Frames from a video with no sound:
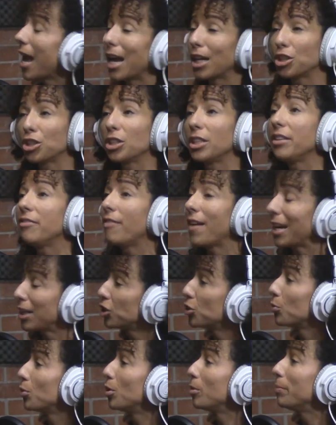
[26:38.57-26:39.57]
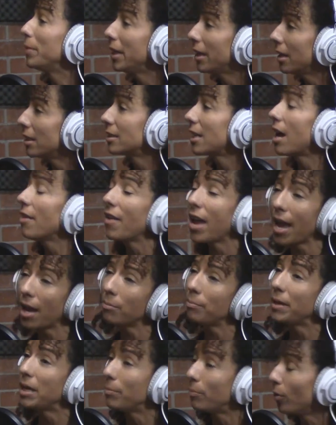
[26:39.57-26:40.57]
actually factual, because I've
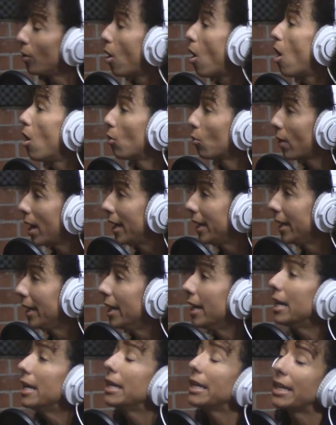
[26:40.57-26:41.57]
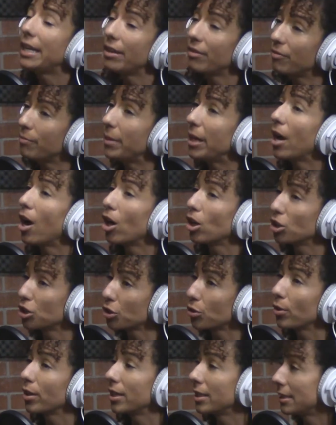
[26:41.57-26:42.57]
had people already give me harsh
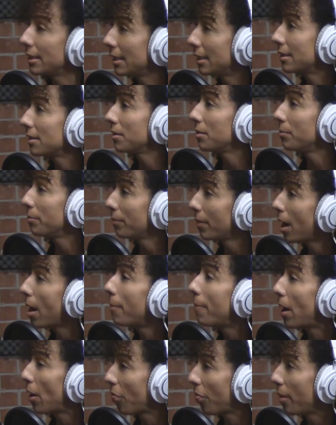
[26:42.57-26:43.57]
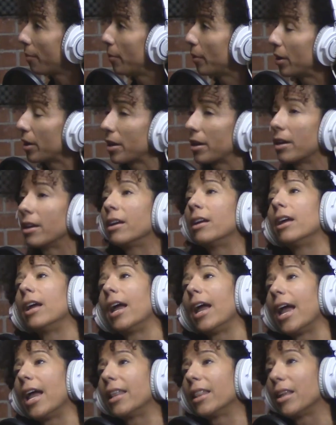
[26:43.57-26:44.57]
criticism about the book.
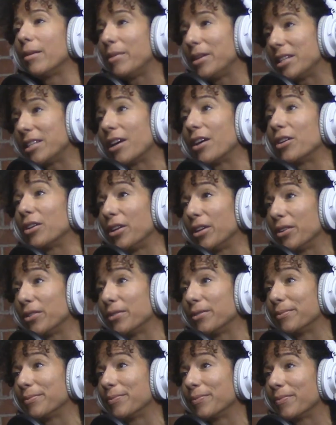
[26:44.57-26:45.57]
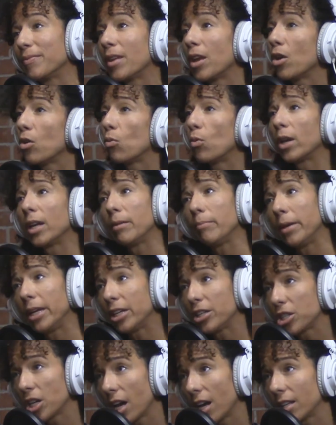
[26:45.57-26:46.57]
And let me tell you, what did
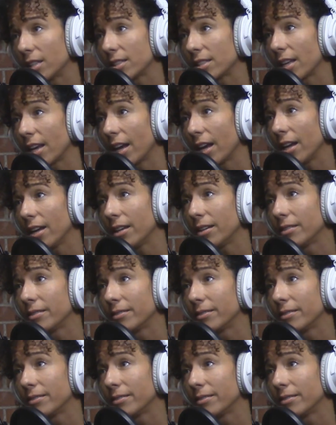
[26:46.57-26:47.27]
Big Sean say?